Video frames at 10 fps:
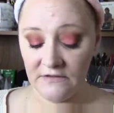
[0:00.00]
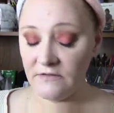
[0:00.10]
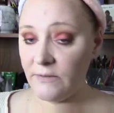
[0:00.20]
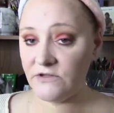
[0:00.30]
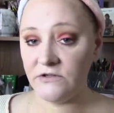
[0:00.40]

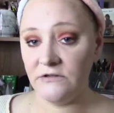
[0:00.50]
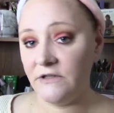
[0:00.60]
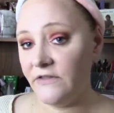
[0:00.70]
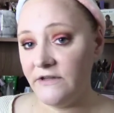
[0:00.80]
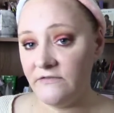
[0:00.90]
special,
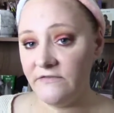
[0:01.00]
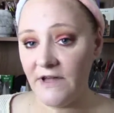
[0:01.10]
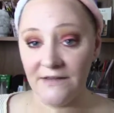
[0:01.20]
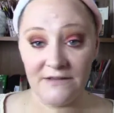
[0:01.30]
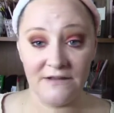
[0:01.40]
nothing
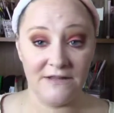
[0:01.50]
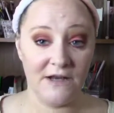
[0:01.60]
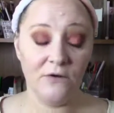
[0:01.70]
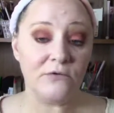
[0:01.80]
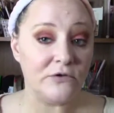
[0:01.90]
fancy. They
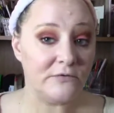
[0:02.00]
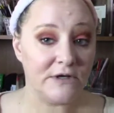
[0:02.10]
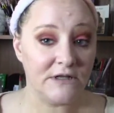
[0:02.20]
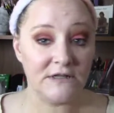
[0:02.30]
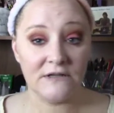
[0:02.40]
don't do
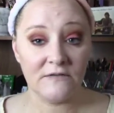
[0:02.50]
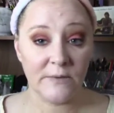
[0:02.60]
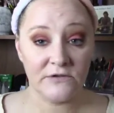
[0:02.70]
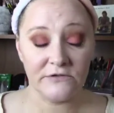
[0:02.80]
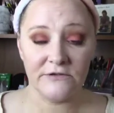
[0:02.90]
anything
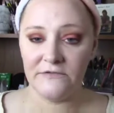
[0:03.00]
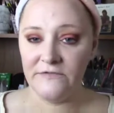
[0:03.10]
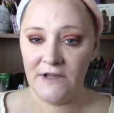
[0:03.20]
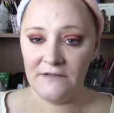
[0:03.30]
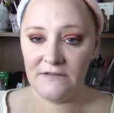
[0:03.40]
special or
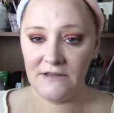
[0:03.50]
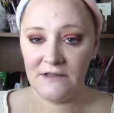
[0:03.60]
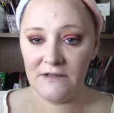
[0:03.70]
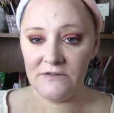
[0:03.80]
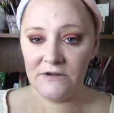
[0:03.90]
fancy
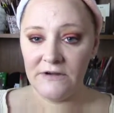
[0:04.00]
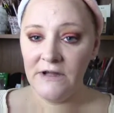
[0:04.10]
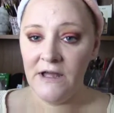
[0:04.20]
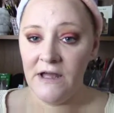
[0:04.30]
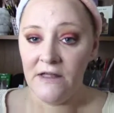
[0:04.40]
either.
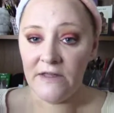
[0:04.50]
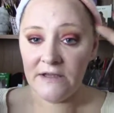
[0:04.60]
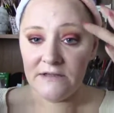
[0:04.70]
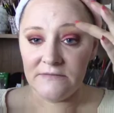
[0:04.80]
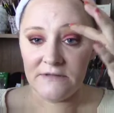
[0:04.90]

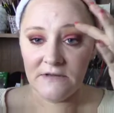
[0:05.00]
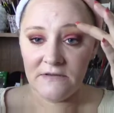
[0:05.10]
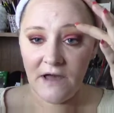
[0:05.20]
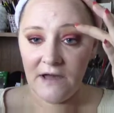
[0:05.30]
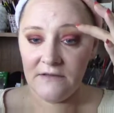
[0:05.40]
Like
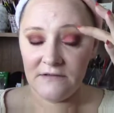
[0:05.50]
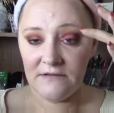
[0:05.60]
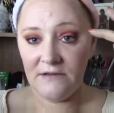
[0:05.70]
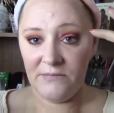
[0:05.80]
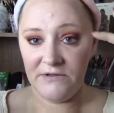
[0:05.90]
this eye
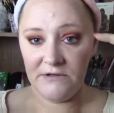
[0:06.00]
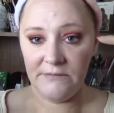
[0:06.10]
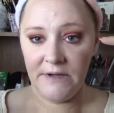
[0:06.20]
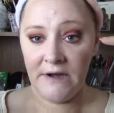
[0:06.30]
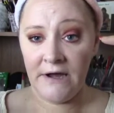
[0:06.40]
sits up a little
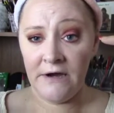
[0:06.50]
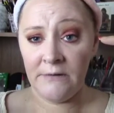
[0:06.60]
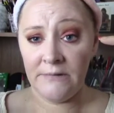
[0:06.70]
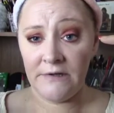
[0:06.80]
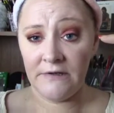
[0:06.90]
bit higher
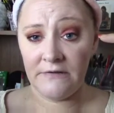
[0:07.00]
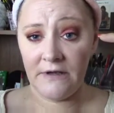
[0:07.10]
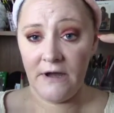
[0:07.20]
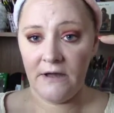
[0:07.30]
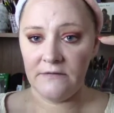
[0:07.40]
because I
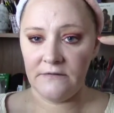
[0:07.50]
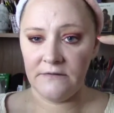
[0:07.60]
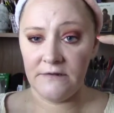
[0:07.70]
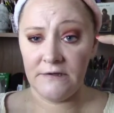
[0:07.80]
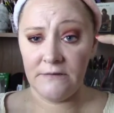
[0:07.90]

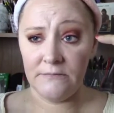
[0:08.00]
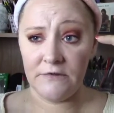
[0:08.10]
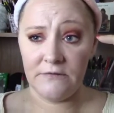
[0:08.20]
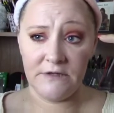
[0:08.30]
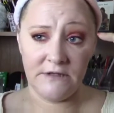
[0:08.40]
constantly am
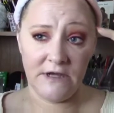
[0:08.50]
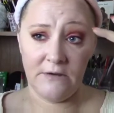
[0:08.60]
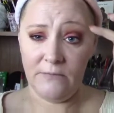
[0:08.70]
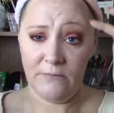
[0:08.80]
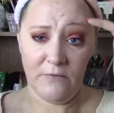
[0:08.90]
doing
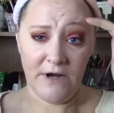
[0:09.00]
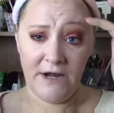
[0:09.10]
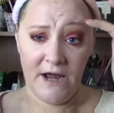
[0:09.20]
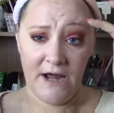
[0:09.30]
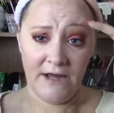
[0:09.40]
that one
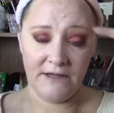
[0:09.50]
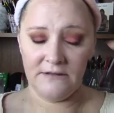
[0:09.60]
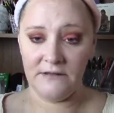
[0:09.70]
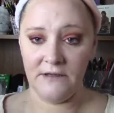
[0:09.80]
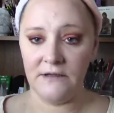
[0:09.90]
eye
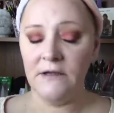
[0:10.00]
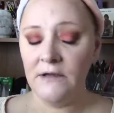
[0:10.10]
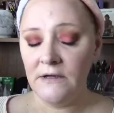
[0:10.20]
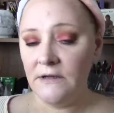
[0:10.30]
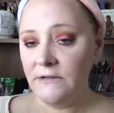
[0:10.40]
thing.
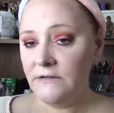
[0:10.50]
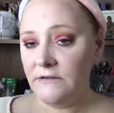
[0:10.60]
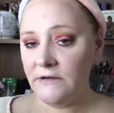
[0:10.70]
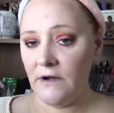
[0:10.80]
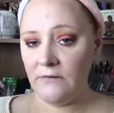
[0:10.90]

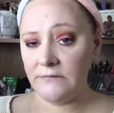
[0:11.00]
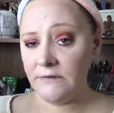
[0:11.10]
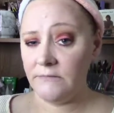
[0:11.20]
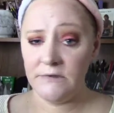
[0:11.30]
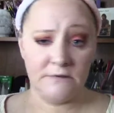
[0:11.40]
You know,
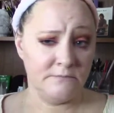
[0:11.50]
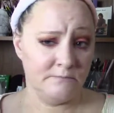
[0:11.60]
I'm